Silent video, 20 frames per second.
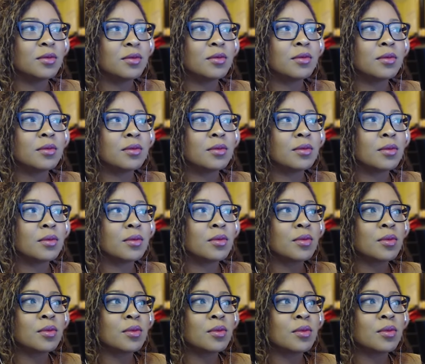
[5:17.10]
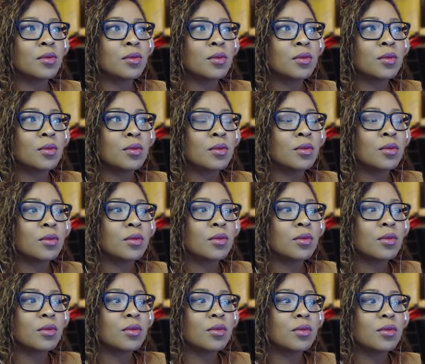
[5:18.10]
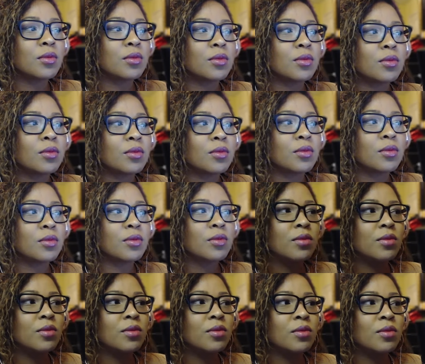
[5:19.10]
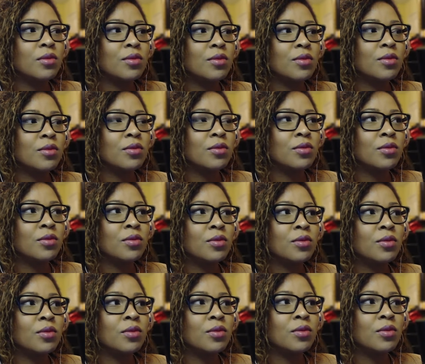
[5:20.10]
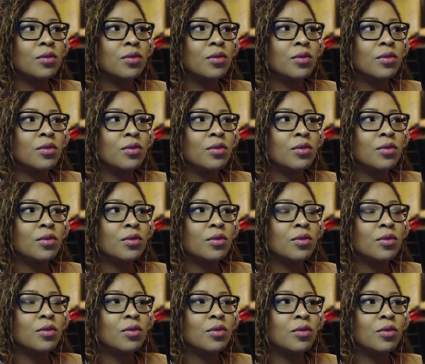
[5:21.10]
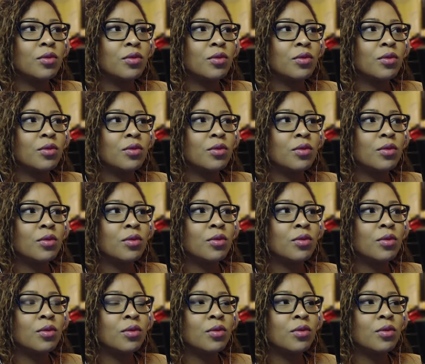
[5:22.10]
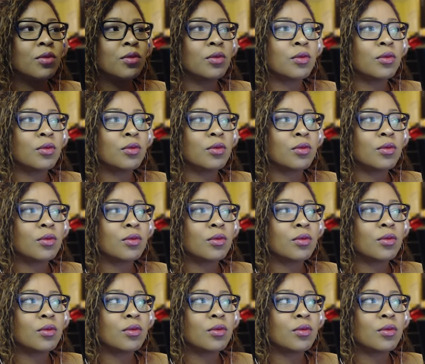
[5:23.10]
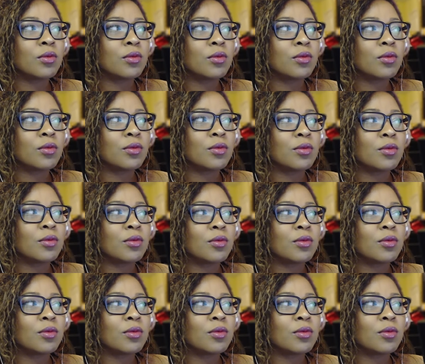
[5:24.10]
Nothing is said.